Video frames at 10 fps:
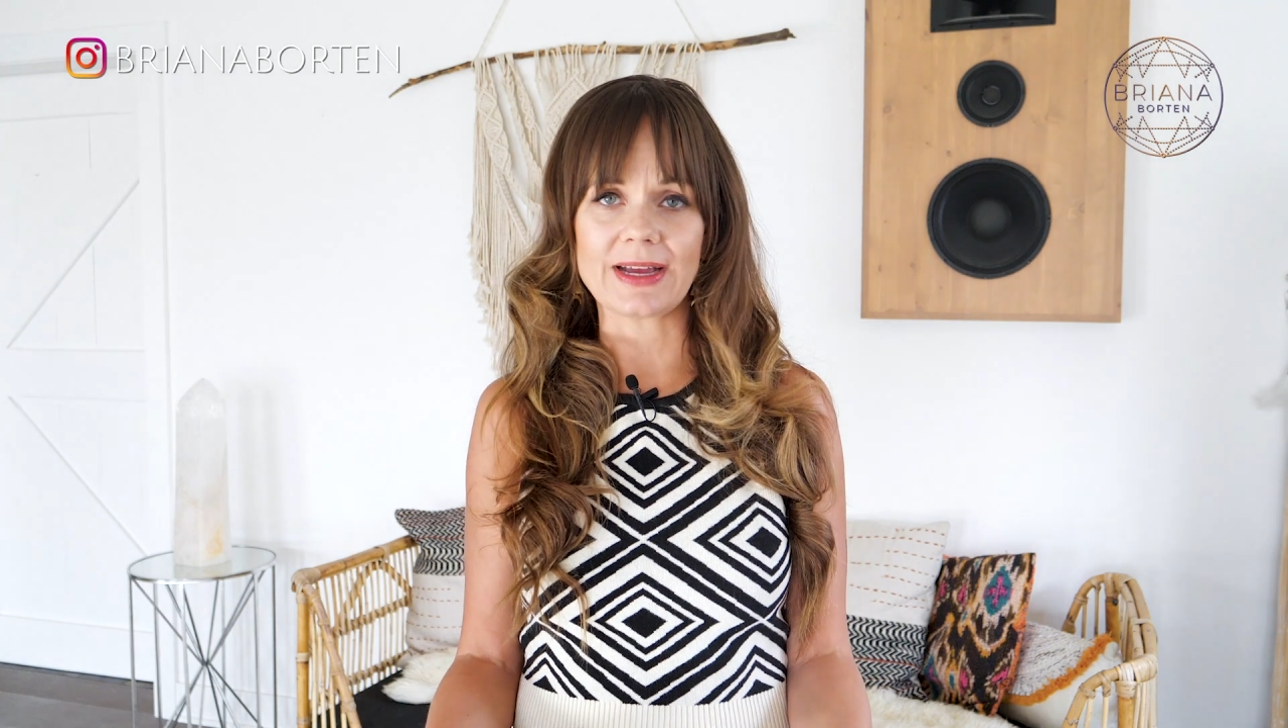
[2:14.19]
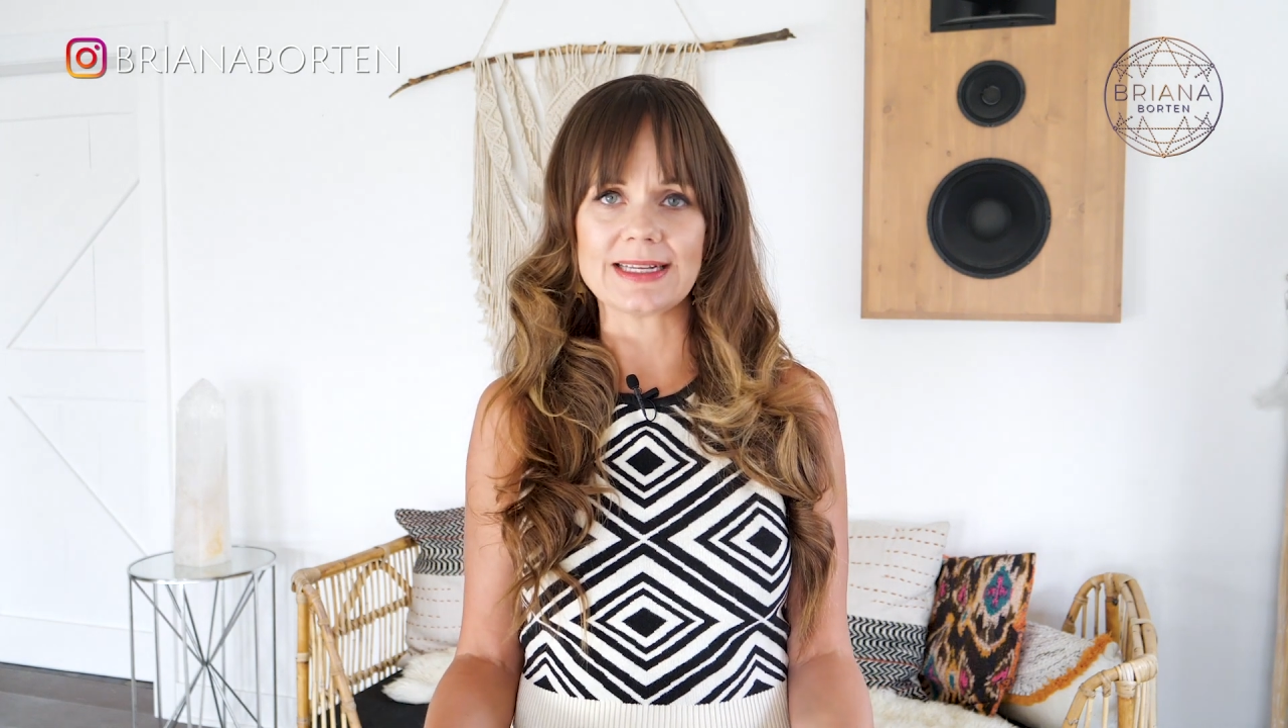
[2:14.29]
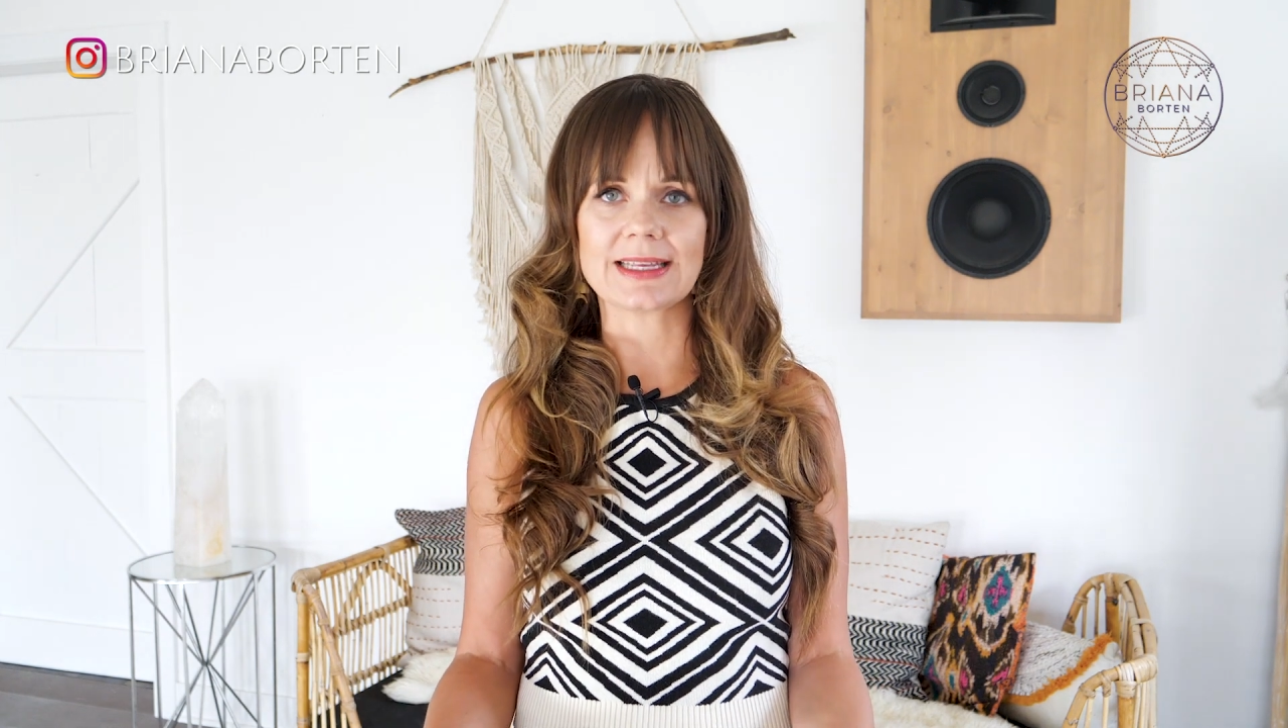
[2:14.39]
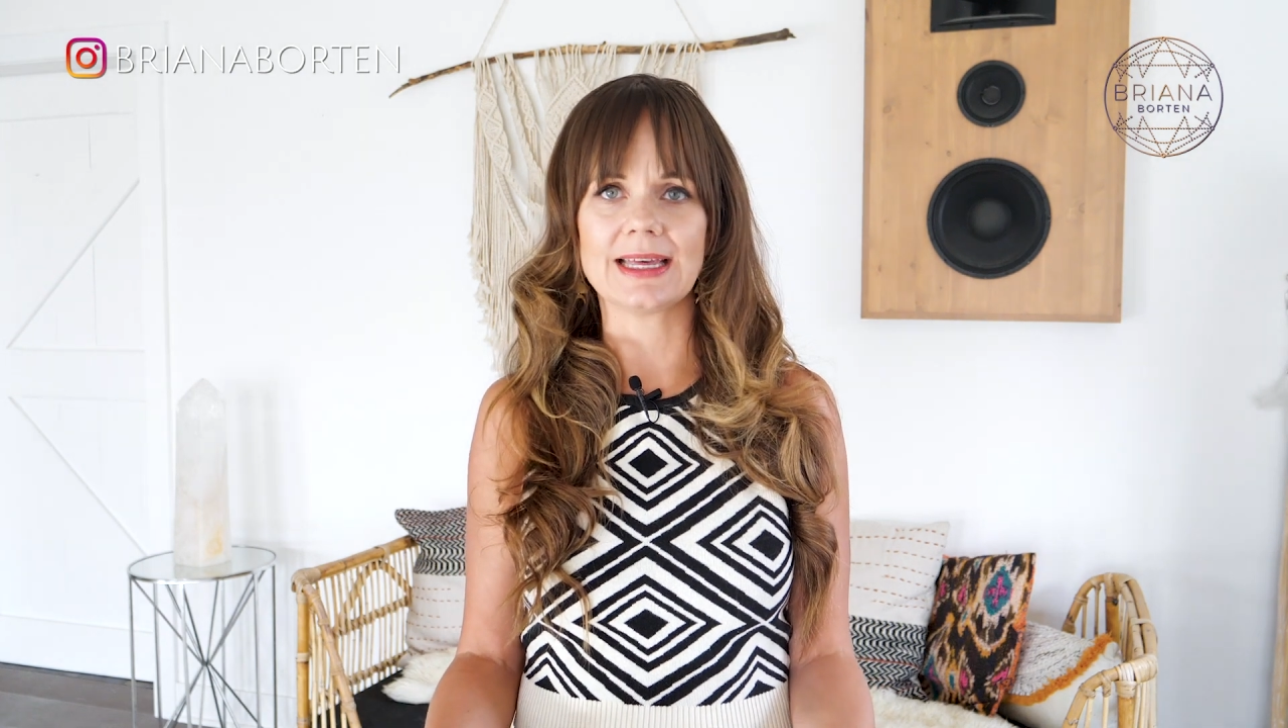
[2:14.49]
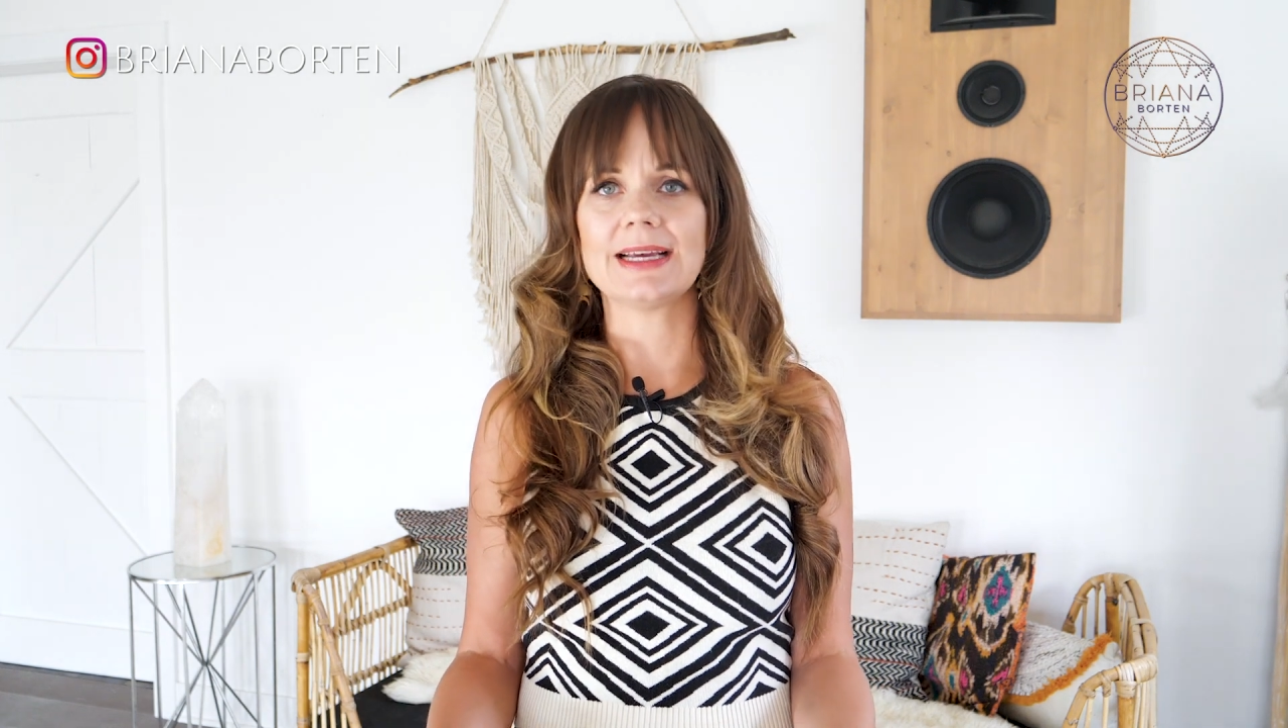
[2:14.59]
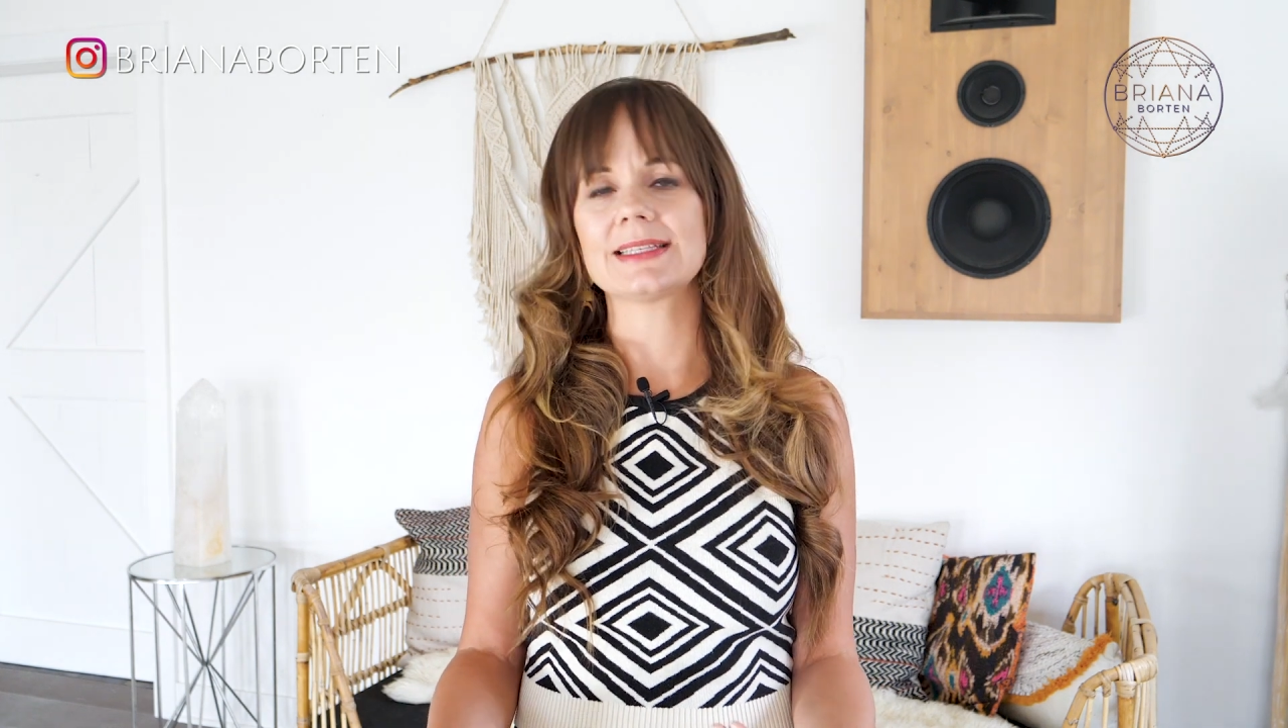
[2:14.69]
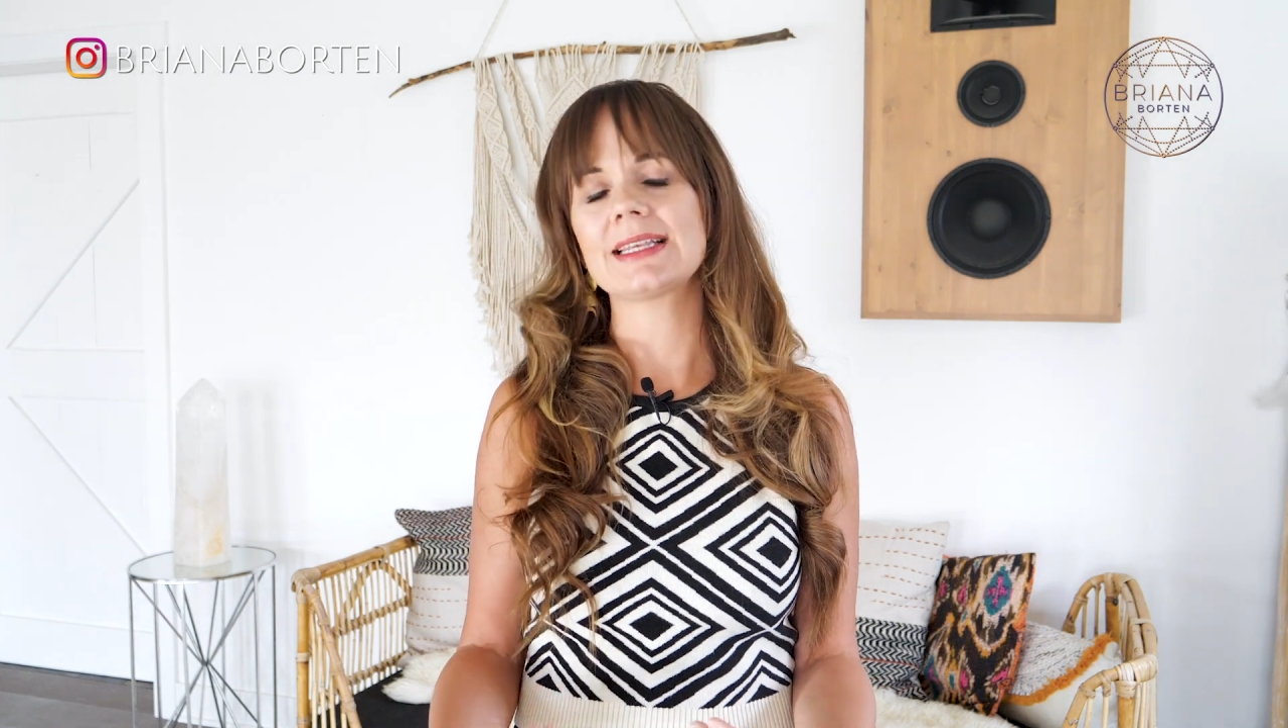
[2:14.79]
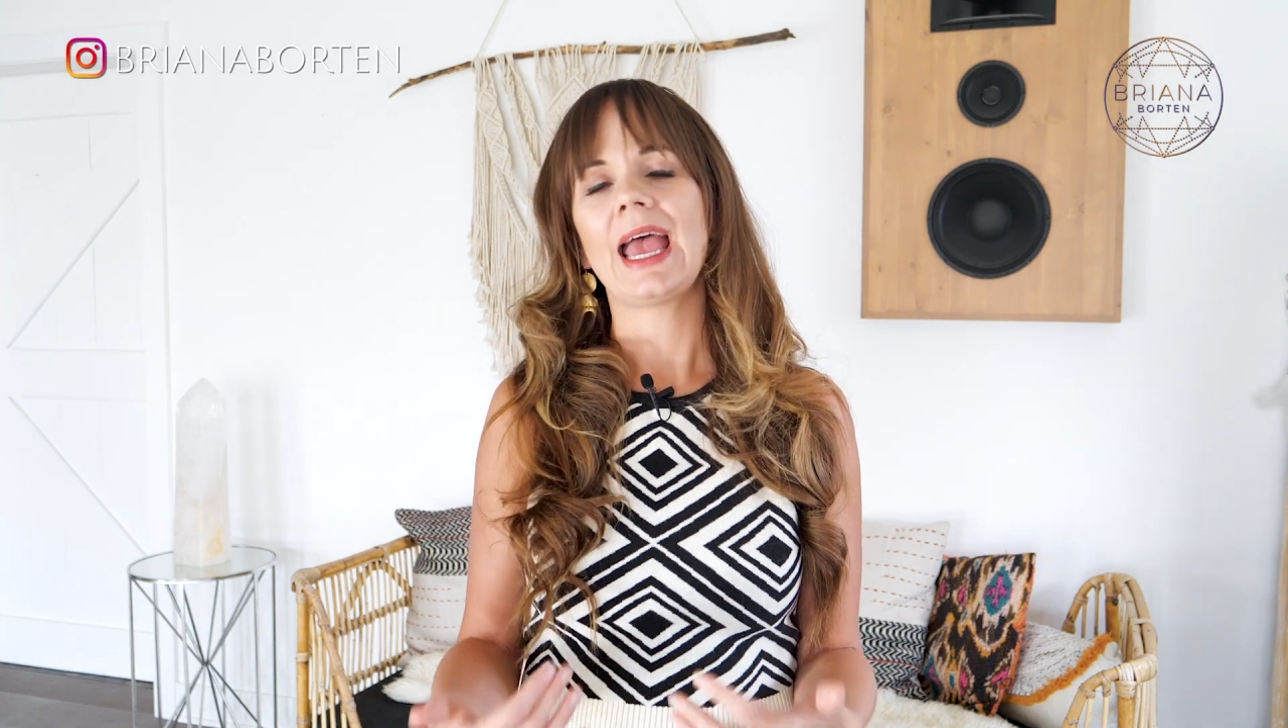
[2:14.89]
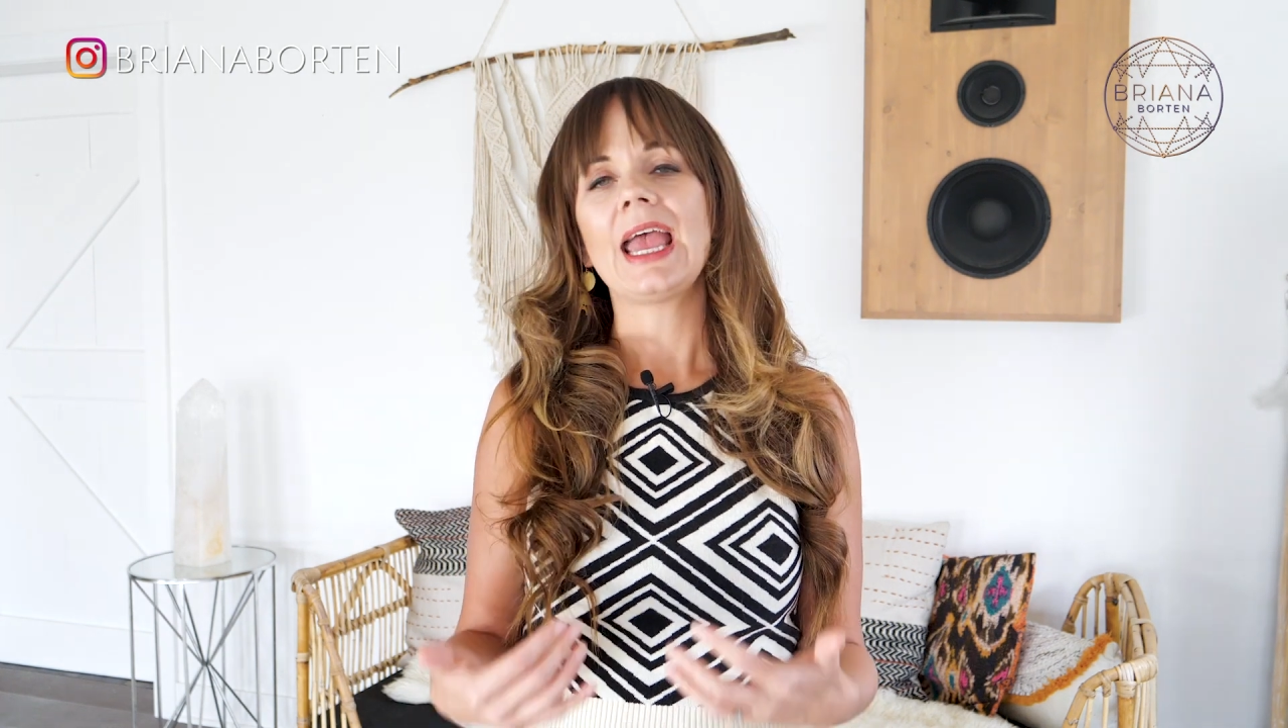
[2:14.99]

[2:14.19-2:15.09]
into this.